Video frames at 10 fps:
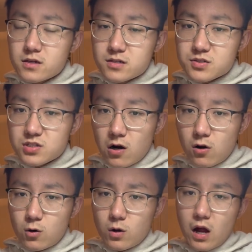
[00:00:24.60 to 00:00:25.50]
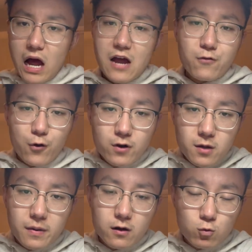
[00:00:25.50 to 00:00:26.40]
So I've heard
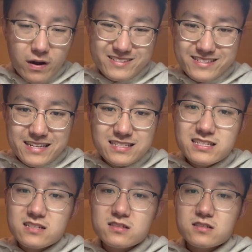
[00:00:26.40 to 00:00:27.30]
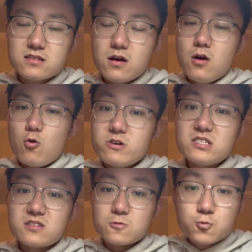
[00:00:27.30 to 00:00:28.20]
about one sentence which
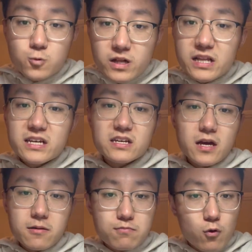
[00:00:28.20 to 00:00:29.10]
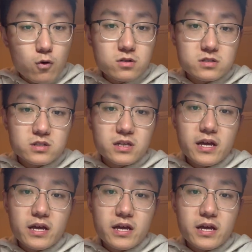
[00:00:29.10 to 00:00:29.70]
is really important